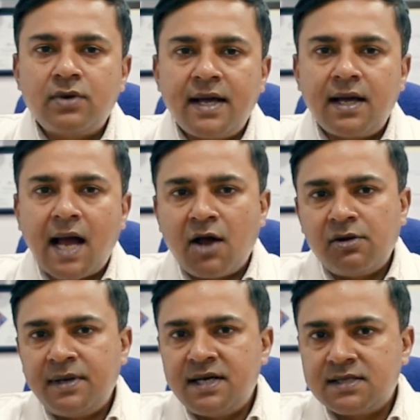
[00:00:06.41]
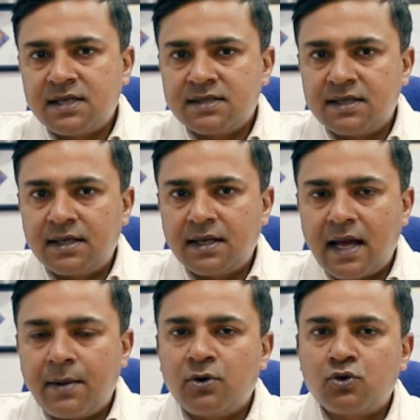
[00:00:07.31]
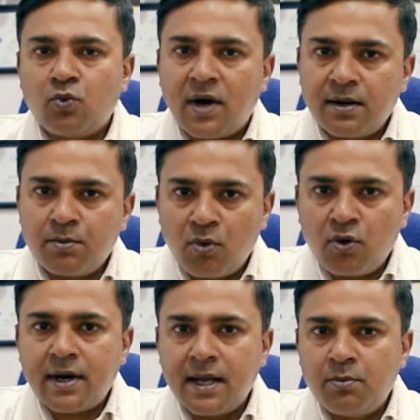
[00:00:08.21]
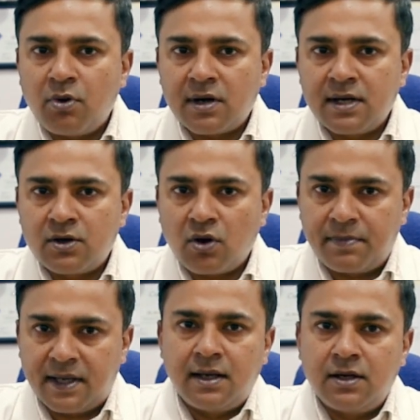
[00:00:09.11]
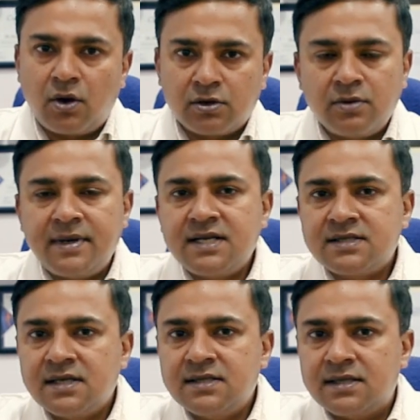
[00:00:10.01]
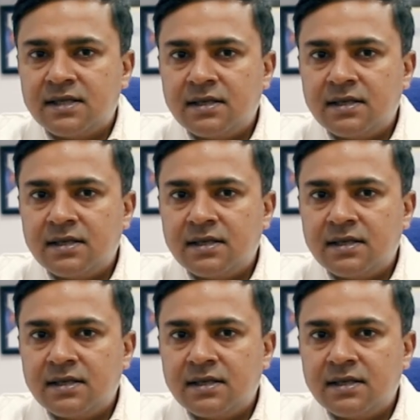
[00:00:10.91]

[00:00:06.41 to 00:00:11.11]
Today I will be discussing about one more important topic in orthopedic surgery,